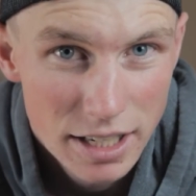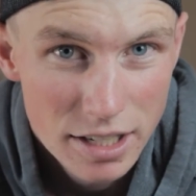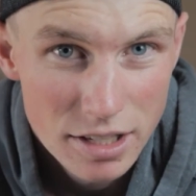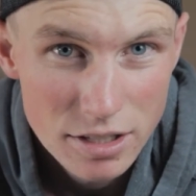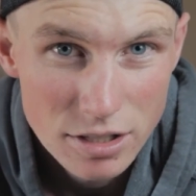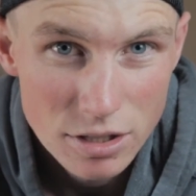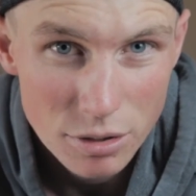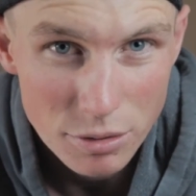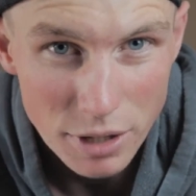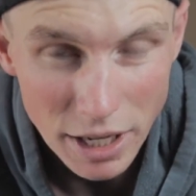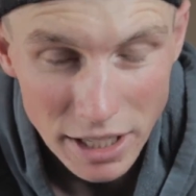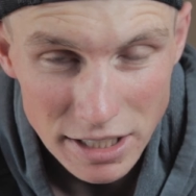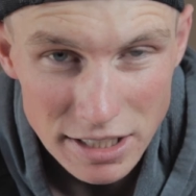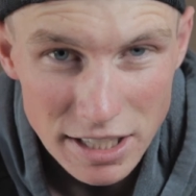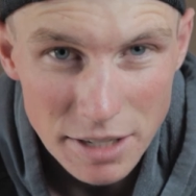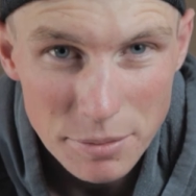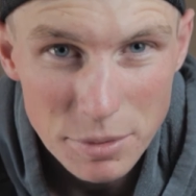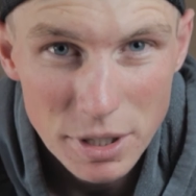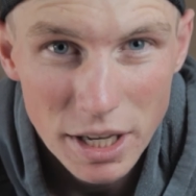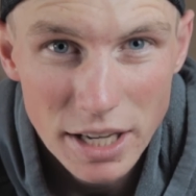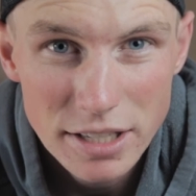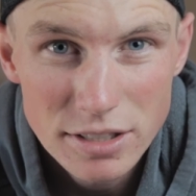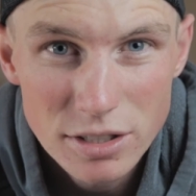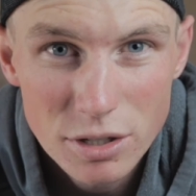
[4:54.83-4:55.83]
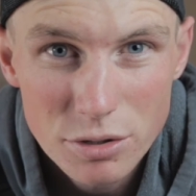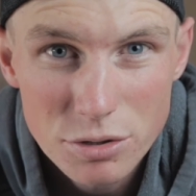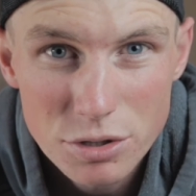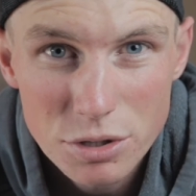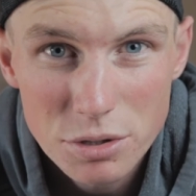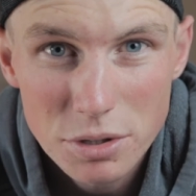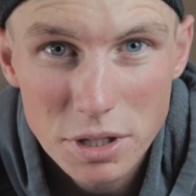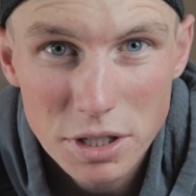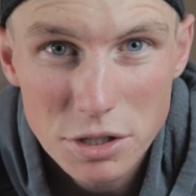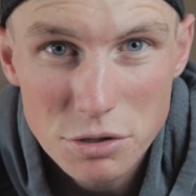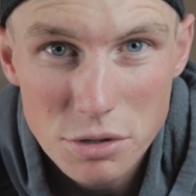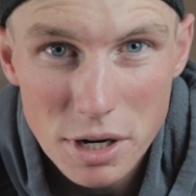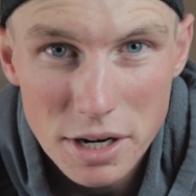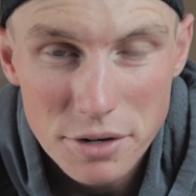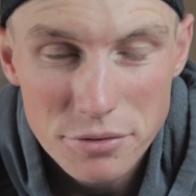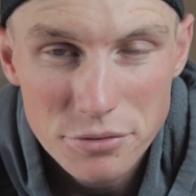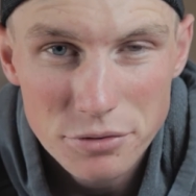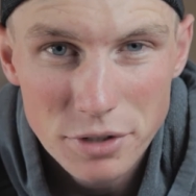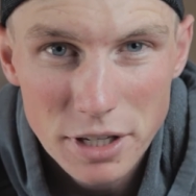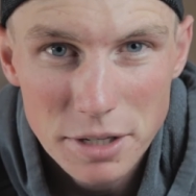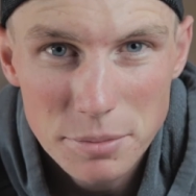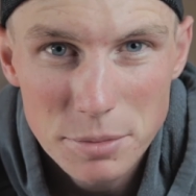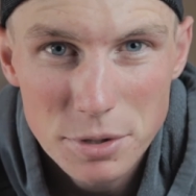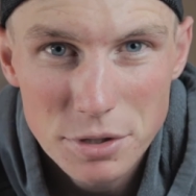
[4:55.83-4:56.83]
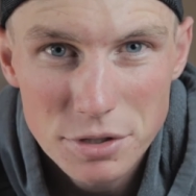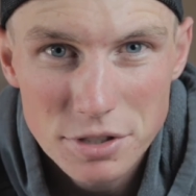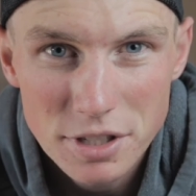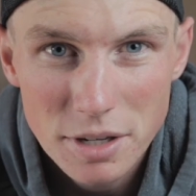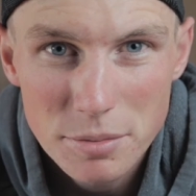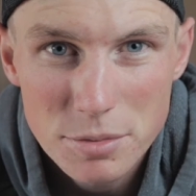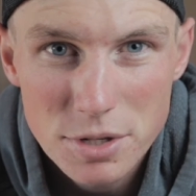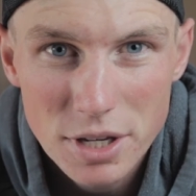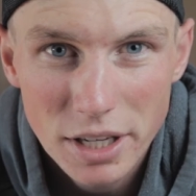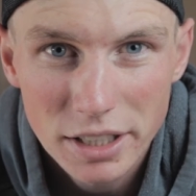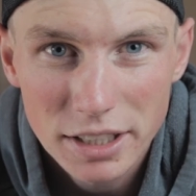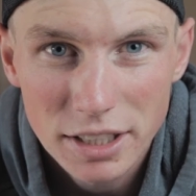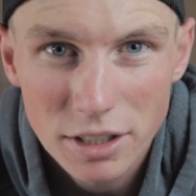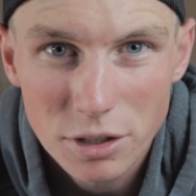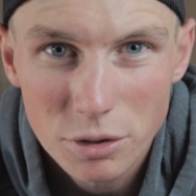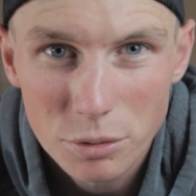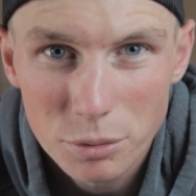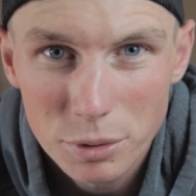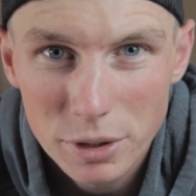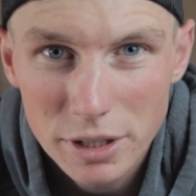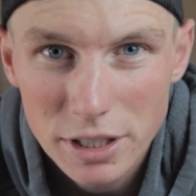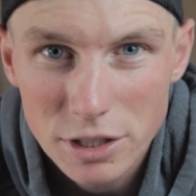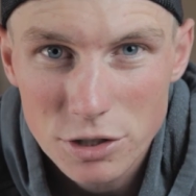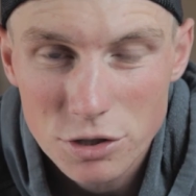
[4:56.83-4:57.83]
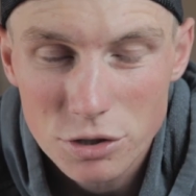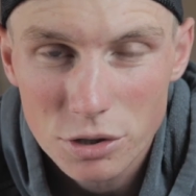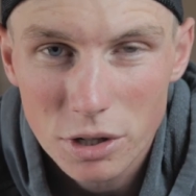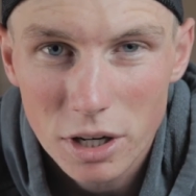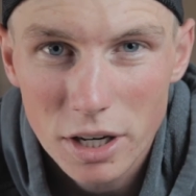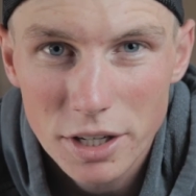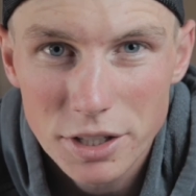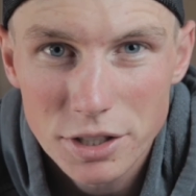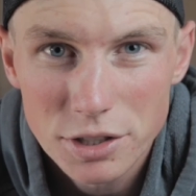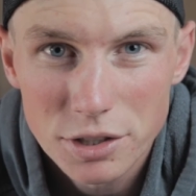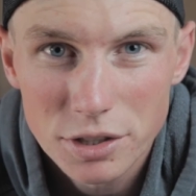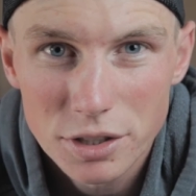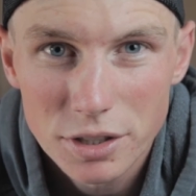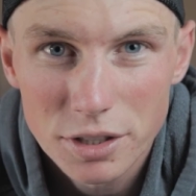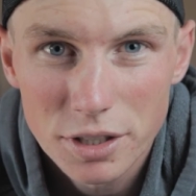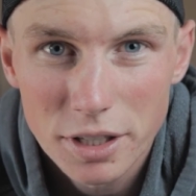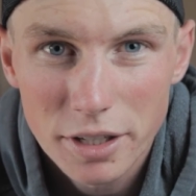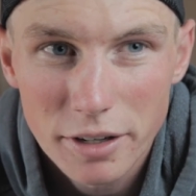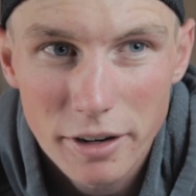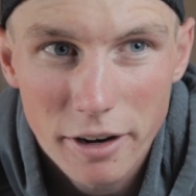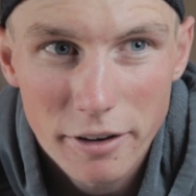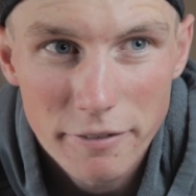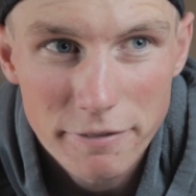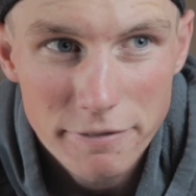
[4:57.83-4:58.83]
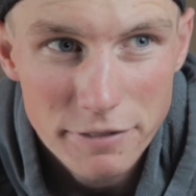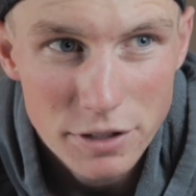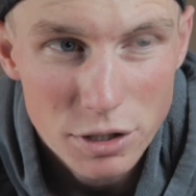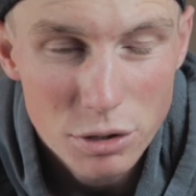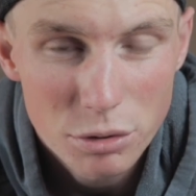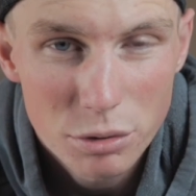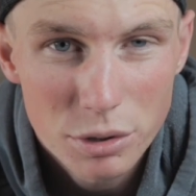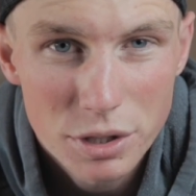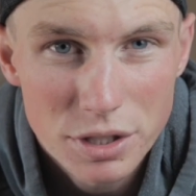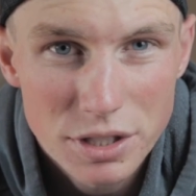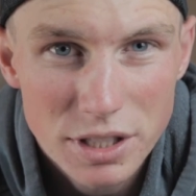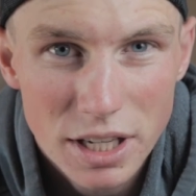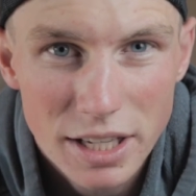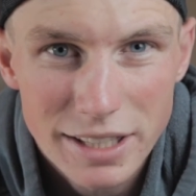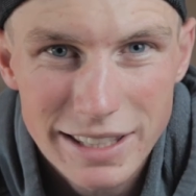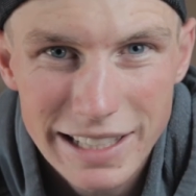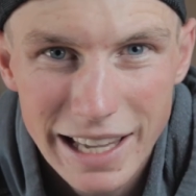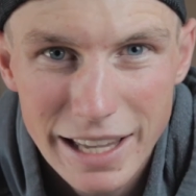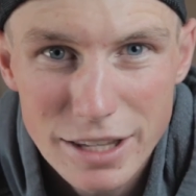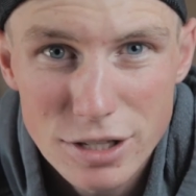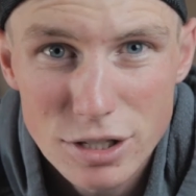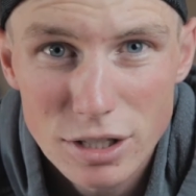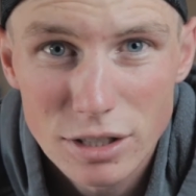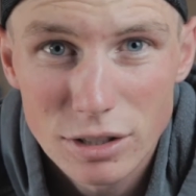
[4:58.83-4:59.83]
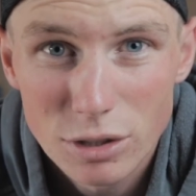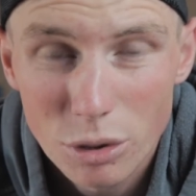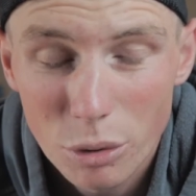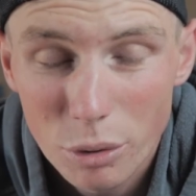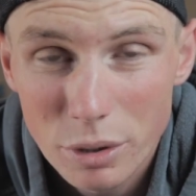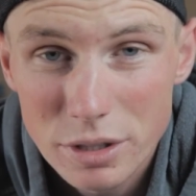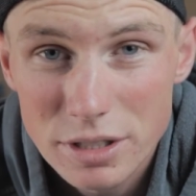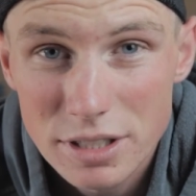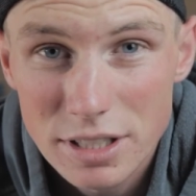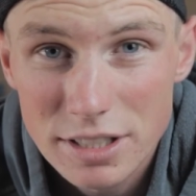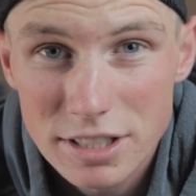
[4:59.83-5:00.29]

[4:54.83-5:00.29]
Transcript: So next time you guys go shooting, try to frame your subject. It'll really draw your viewers' attention towards the